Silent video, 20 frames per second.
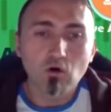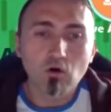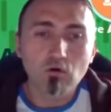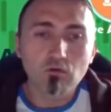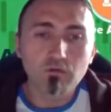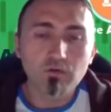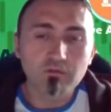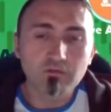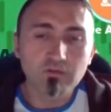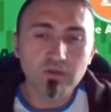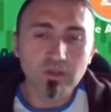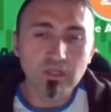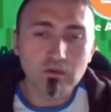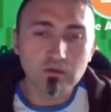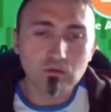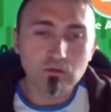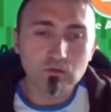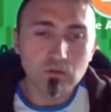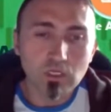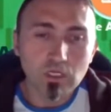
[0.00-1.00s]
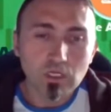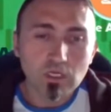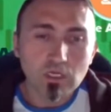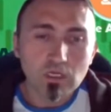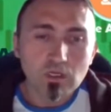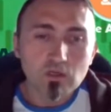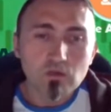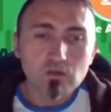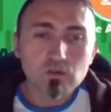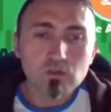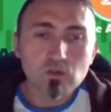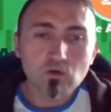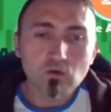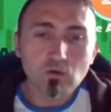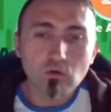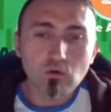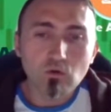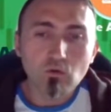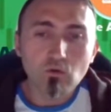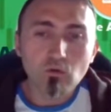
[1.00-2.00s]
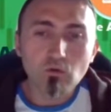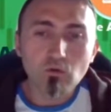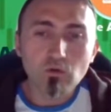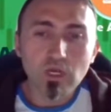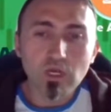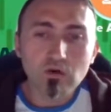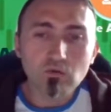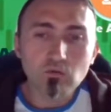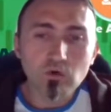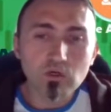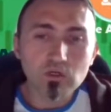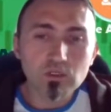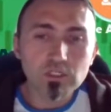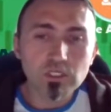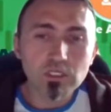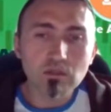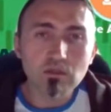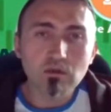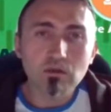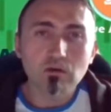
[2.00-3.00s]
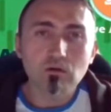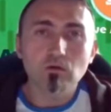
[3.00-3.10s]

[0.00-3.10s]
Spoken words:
overvalued. So we are watching